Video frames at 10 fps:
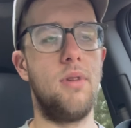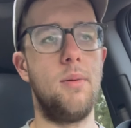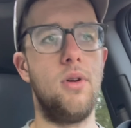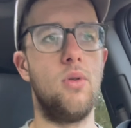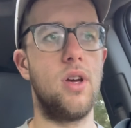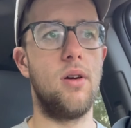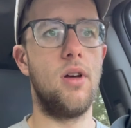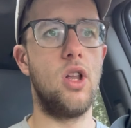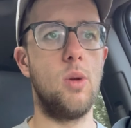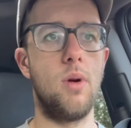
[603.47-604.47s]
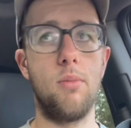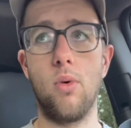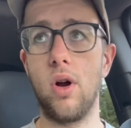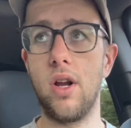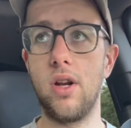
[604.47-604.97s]
Maybe we'll get a little bit
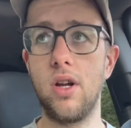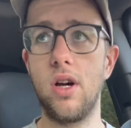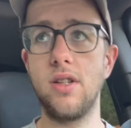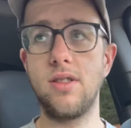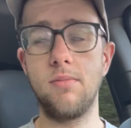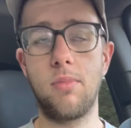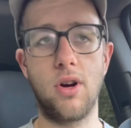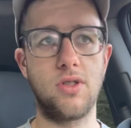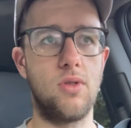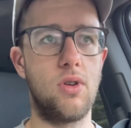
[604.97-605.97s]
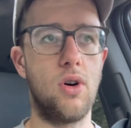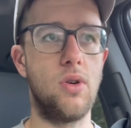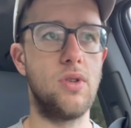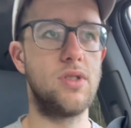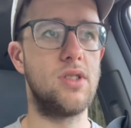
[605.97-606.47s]
more into some personal
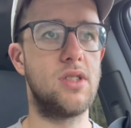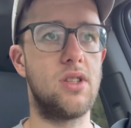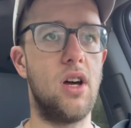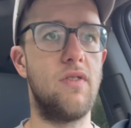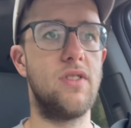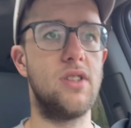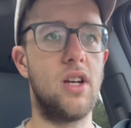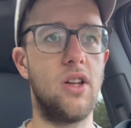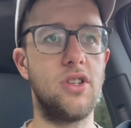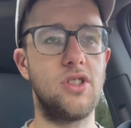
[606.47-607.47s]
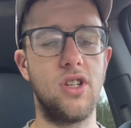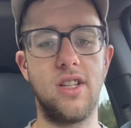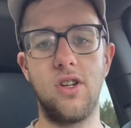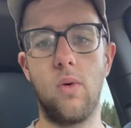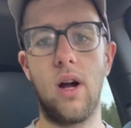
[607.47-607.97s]
goals and stuff, and I'll let you guys. you
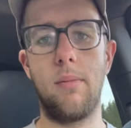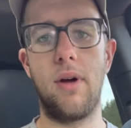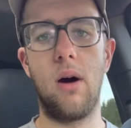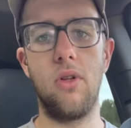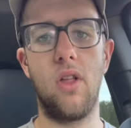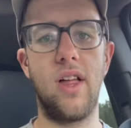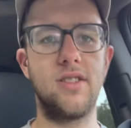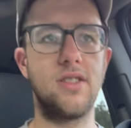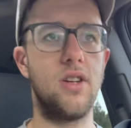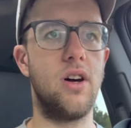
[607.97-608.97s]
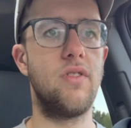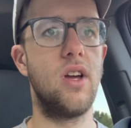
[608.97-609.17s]
guys know where I'm at with all that stuff.